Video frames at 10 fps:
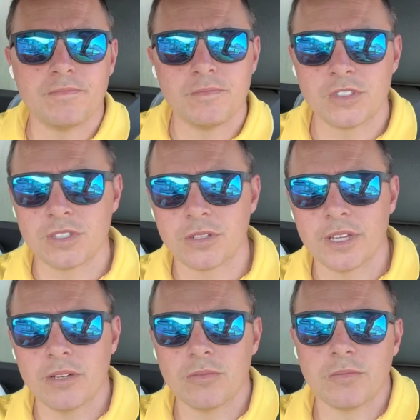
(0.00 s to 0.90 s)
So
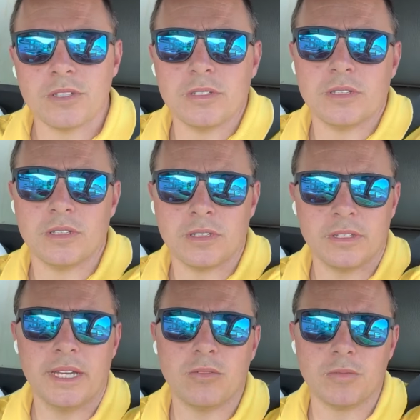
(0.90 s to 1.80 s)
that will be
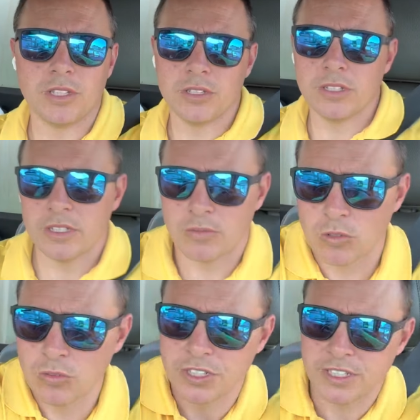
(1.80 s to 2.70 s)
good, where
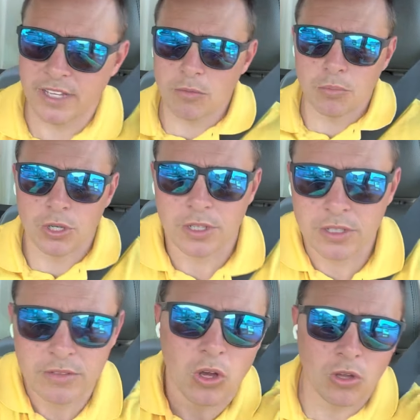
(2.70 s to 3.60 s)
we'll just have a book
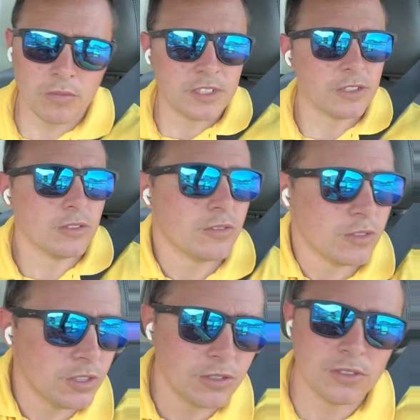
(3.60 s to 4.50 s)
of all the materials we
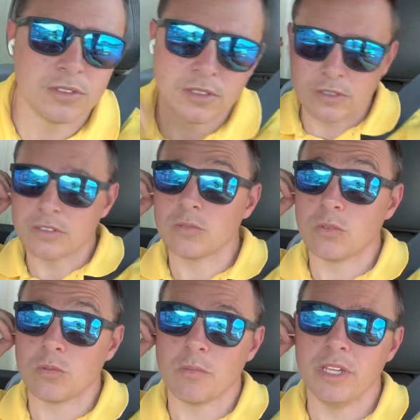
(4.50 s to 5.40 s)
use. So
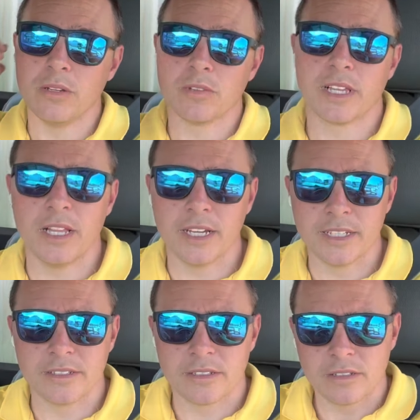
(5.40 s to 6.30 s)
when we're meeting with
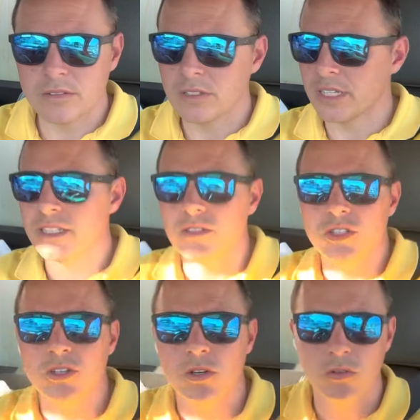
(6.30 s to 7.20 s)
clients, we can easily
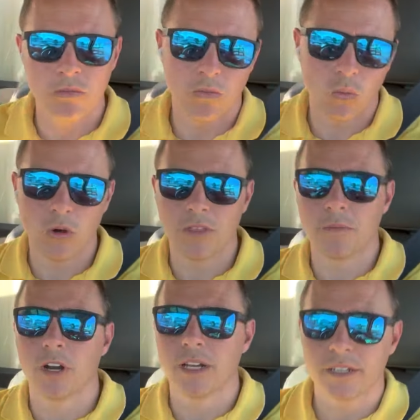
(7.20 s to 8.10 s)
show them what the
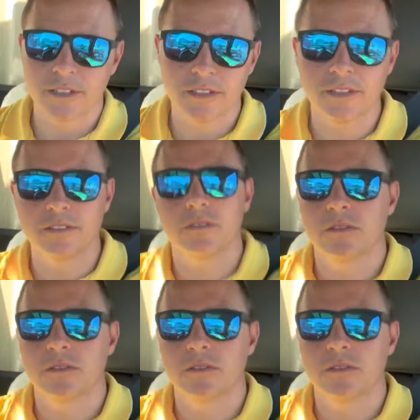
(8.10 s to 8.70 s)
product is,